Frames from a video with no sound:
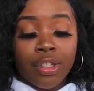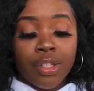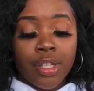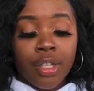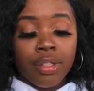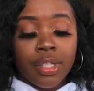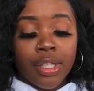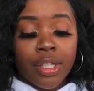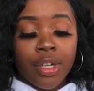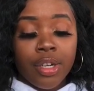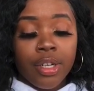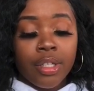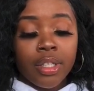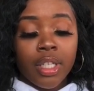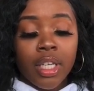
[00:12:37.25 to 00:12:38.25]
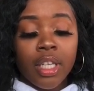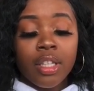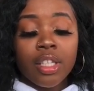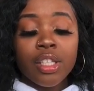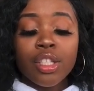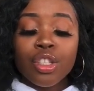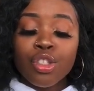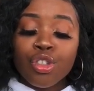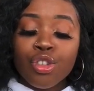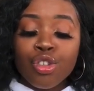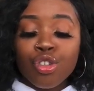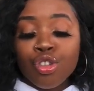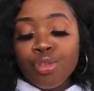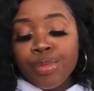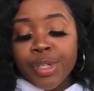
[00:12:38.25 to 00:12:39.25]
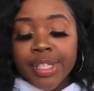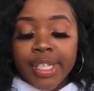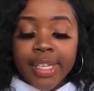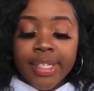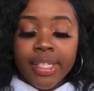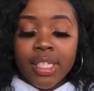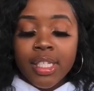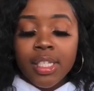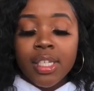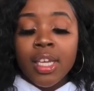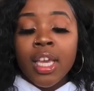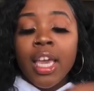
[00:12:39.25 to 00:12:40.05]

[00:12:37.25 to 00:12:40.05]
selling this currently, and this is super sexy.